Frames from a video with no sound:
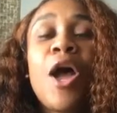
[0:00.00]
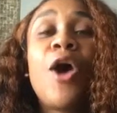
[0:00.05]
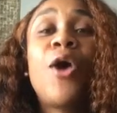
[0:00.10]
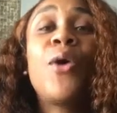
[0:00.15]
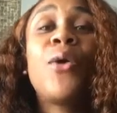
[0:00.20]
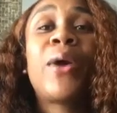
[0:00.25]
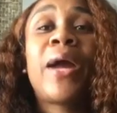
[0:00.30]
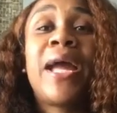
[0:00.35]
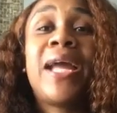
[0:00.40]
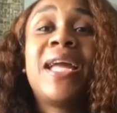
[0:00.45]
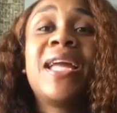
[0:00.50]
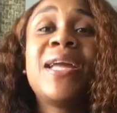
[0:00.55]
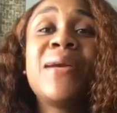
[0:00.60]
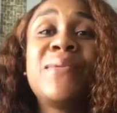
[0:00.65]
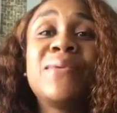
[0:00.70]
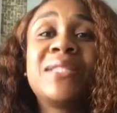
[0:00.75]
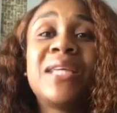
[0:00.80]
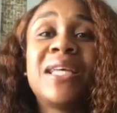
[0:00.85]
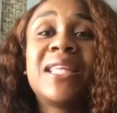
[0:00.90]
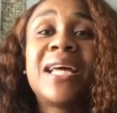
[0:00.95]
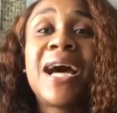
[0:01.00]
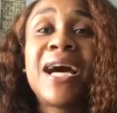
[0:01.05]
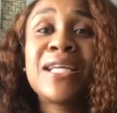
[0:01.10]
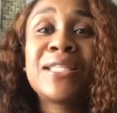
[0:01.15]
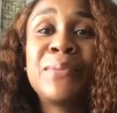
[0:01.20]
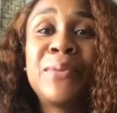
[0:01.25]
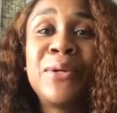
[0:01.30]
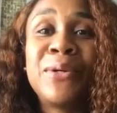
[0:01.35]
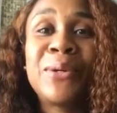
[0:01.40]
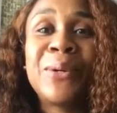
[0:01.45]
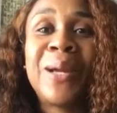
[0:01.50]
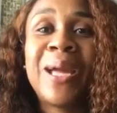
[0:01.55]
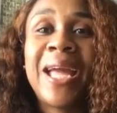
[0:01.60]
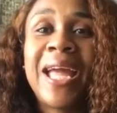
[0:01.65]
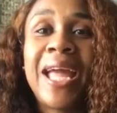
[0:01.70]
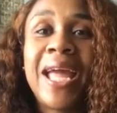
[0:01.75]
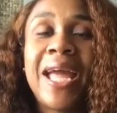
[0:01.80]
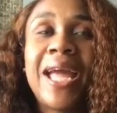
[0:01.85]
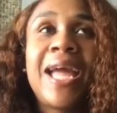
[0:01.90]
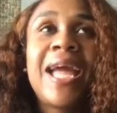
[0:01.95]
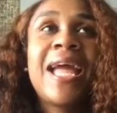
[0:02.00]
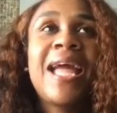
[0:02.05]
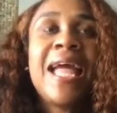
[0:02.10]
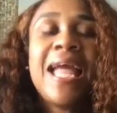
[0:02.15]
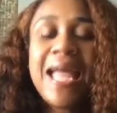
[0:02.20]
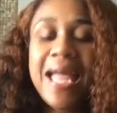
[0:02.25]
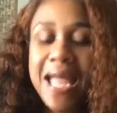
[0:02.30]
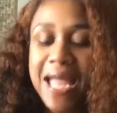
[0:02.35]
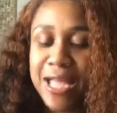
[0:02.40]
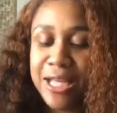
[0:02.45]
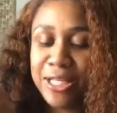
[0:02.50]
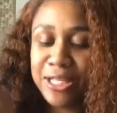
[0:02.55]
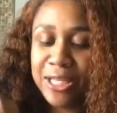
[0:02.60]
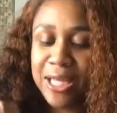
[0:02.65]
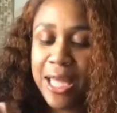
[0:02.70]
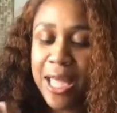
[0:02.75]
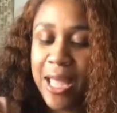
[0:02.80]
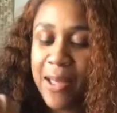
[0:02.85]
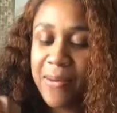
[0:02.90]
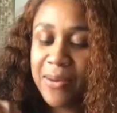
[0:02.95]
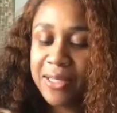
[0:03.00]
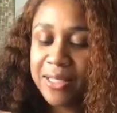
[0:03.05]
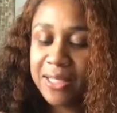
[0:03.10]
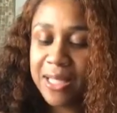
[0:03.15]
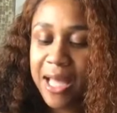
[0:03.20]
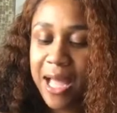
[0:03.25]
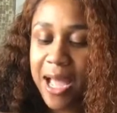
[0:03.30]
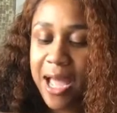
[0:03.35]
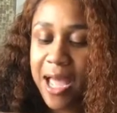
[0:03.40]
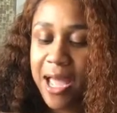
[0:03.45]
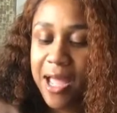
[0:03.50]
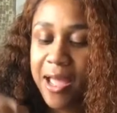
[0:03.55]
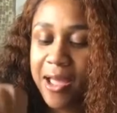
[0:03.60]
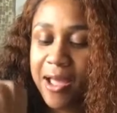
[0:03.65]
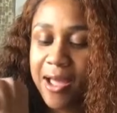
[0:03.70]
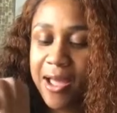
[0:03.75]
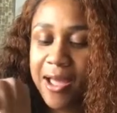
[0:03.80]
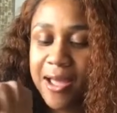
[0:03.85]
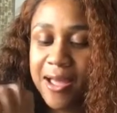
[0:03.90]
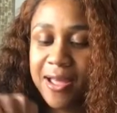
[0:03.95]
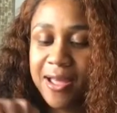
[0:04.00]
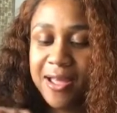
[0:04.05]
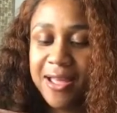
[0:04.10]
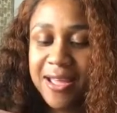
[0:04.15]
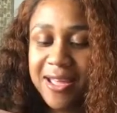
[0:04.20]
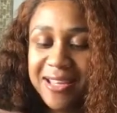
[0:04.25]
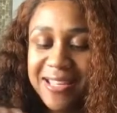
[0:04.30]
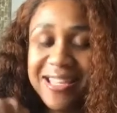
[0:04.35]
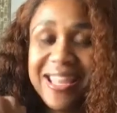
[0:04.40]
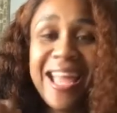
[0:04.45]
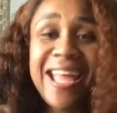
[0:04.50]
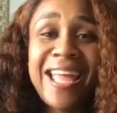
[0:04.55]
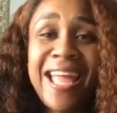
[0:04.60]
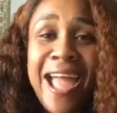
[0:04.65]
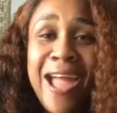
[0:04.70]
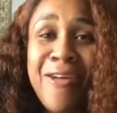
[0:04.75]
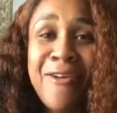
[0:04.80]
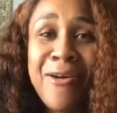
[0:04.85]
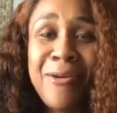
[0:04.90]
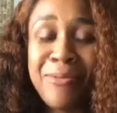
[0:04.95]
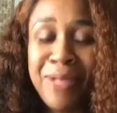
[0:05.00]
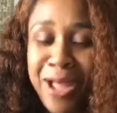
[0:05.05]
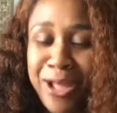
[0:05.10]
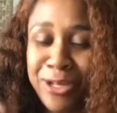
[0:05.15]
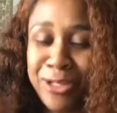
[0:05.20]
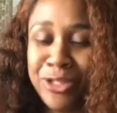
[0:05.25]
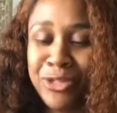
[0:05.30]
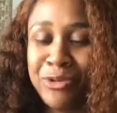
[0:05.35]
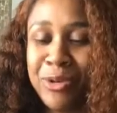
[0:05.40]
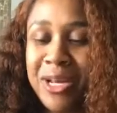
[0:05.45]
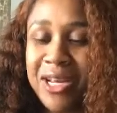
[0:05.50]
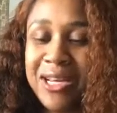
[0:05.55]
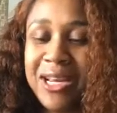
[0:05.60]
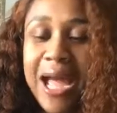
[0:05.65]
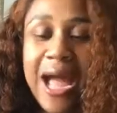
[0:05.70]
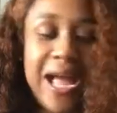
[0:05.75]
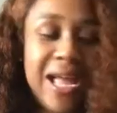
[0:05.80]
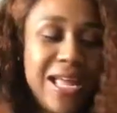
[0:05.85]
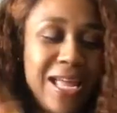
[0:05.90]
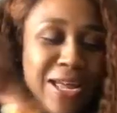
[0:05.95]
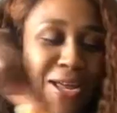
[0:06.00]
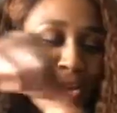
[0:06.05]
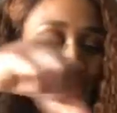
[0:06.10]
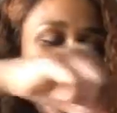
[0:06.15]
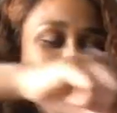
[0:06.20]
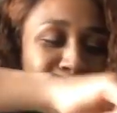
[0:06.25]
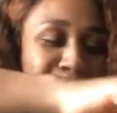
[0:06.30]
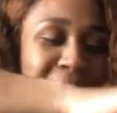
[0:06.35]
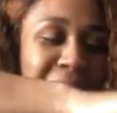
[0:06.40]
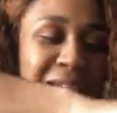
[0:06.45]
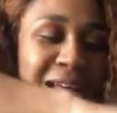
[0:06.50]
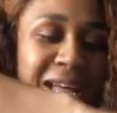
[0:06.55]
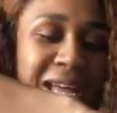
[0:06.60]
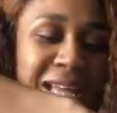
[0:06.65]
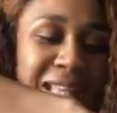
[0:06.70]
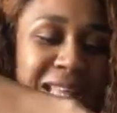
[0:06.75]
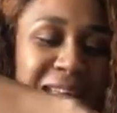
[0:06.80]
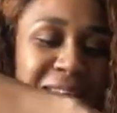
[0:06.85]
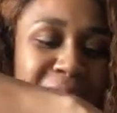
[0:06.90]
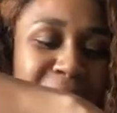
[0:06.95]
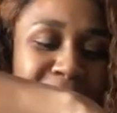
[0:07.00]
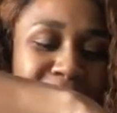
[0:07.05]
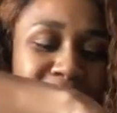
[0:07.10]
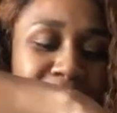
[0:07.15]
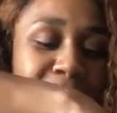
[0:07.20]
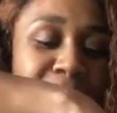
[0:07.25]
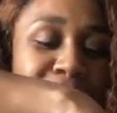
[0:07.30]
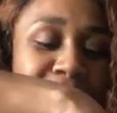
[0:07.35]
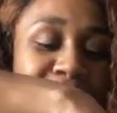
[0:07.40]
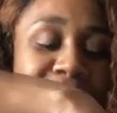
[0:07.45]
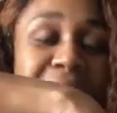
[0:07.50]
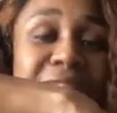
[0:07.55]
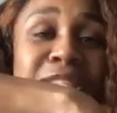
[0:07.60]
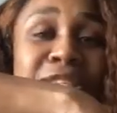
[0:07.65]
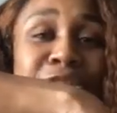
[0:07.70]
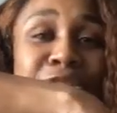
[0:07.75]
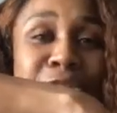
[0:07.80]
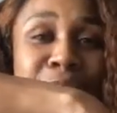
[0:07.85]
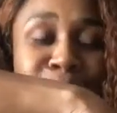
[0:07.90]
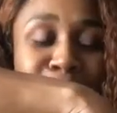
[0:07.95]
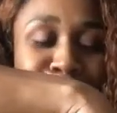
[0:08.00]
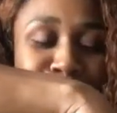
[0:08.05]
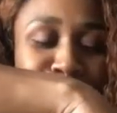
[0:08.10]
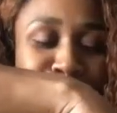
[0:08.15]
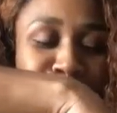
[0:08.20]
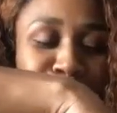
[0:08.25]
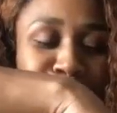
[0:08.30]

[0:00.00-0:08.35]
okay, he was at the hospital and he was like they gave him like a strict diet, you know. I think he was 62.